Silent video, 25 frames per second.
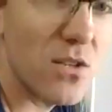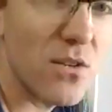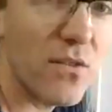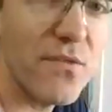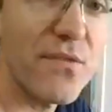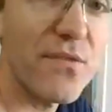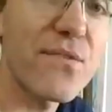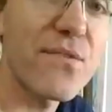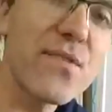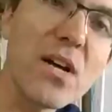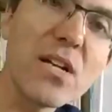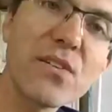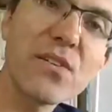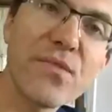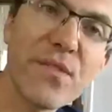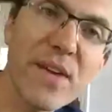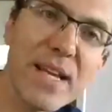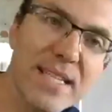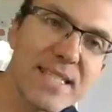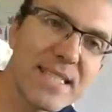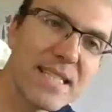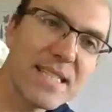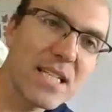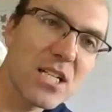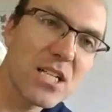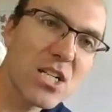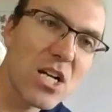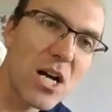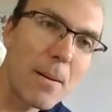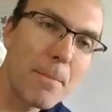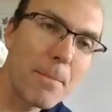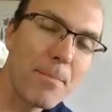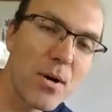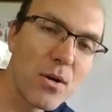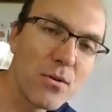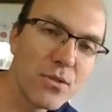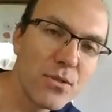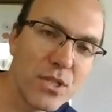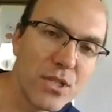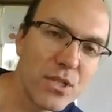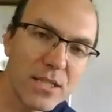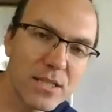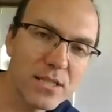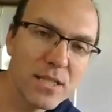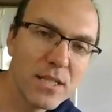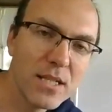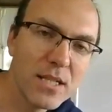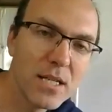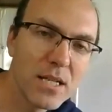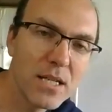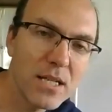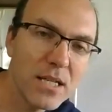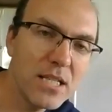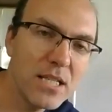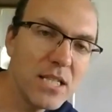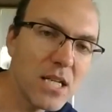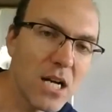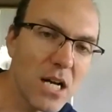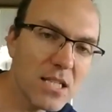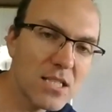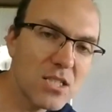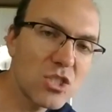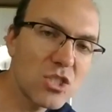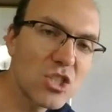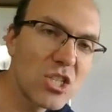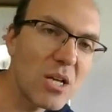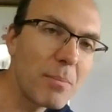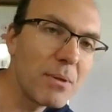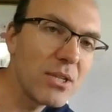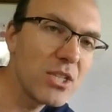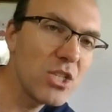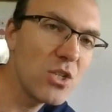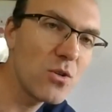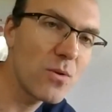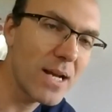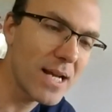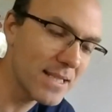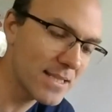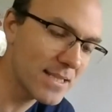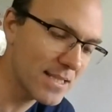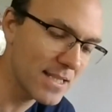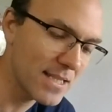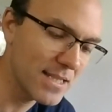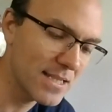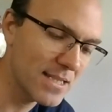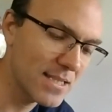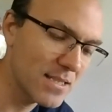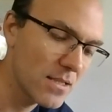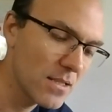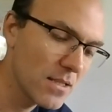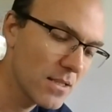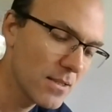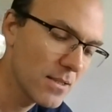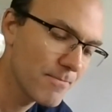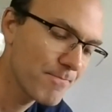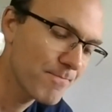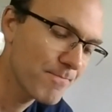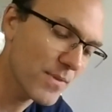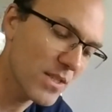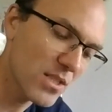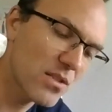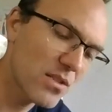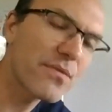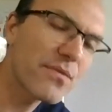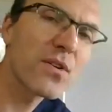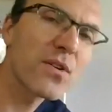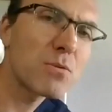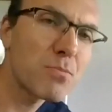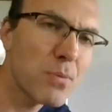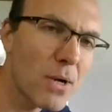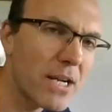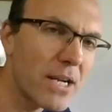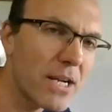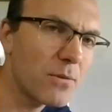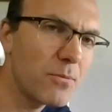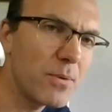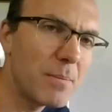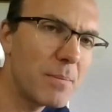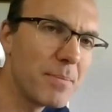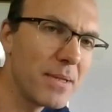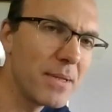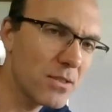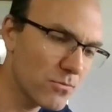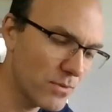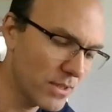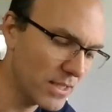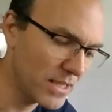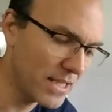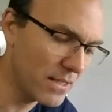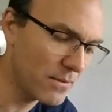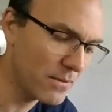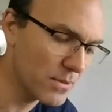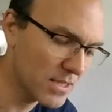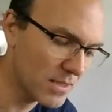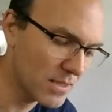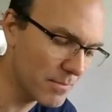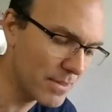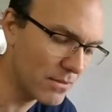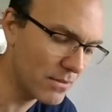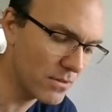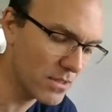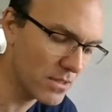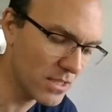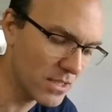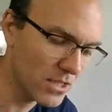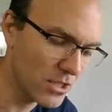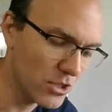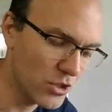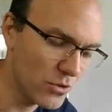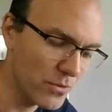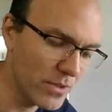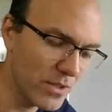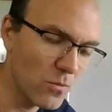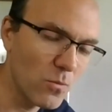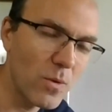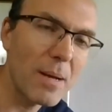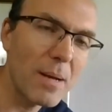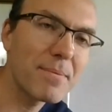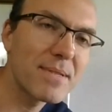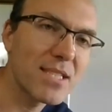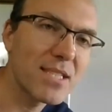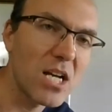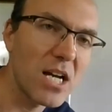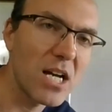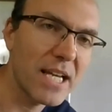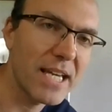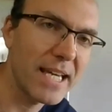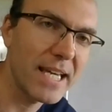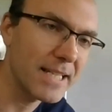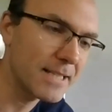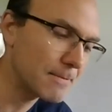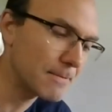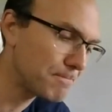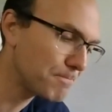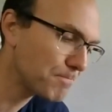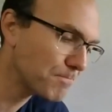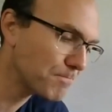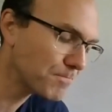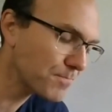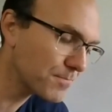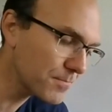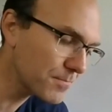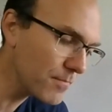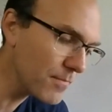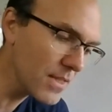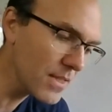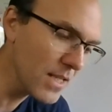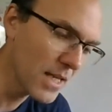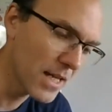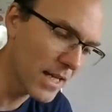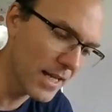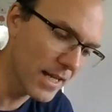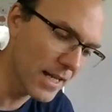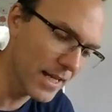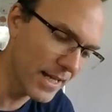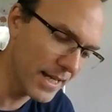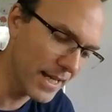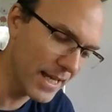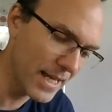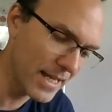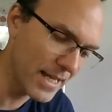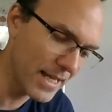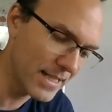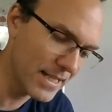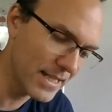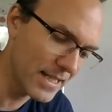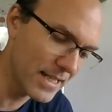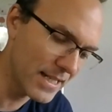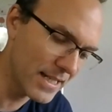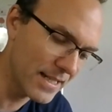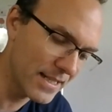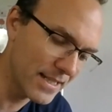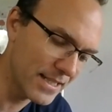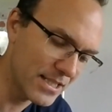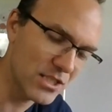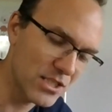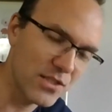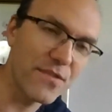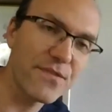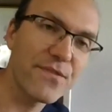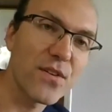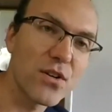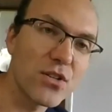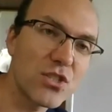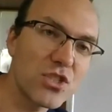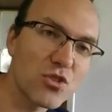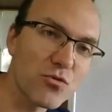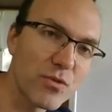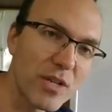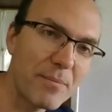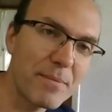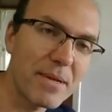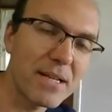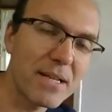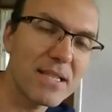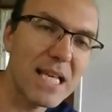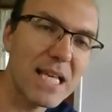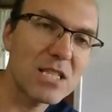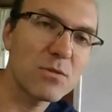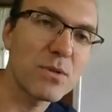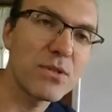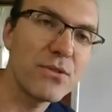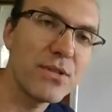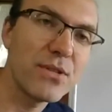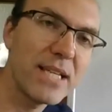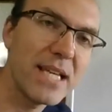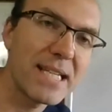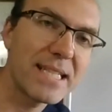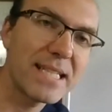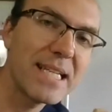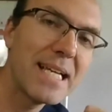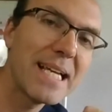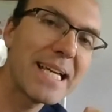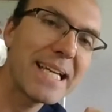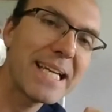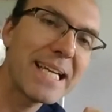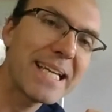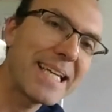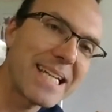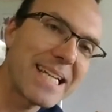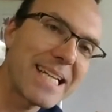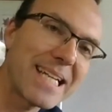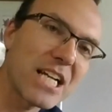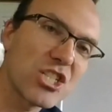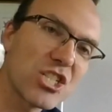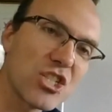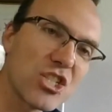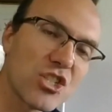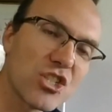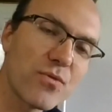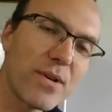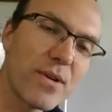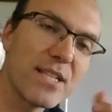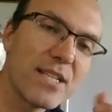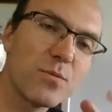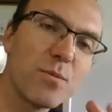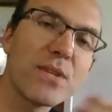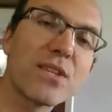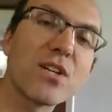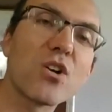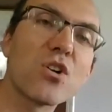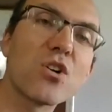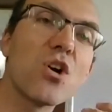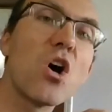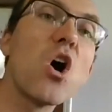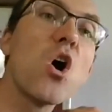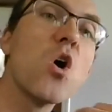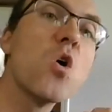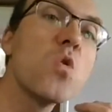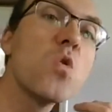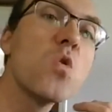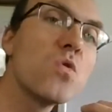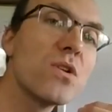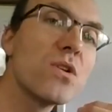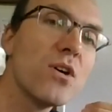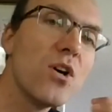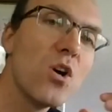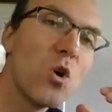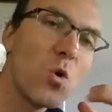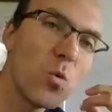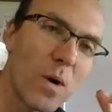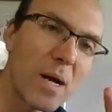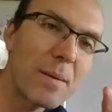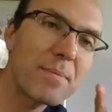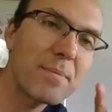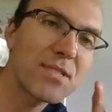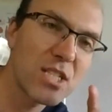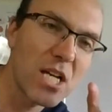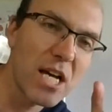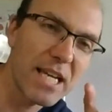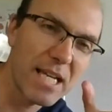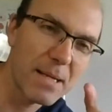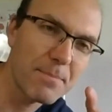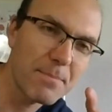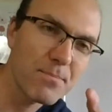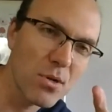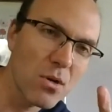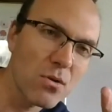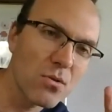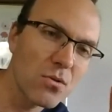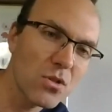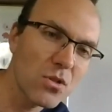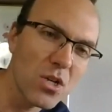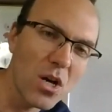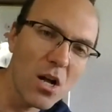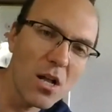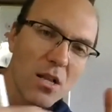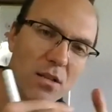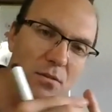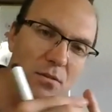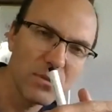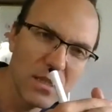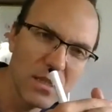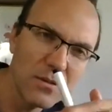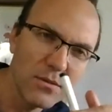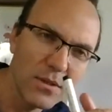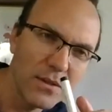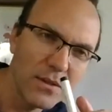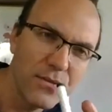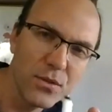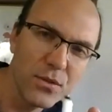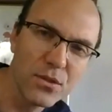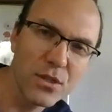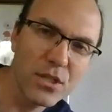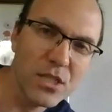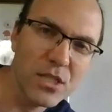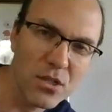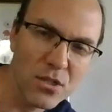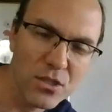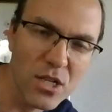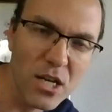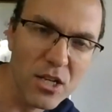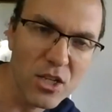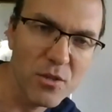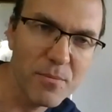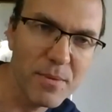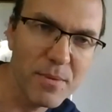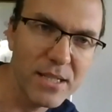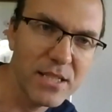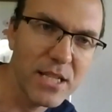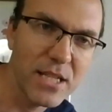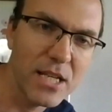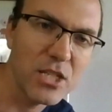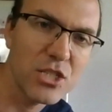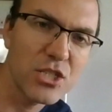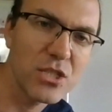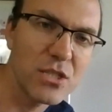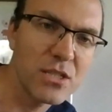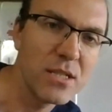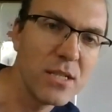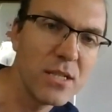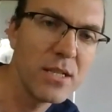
front-facing component. eosws is the first product we built, really. It was about doing WebSocket. It's the first streaming. That's where you get action trace with our own WebSocket protocol. If you look at our documentation,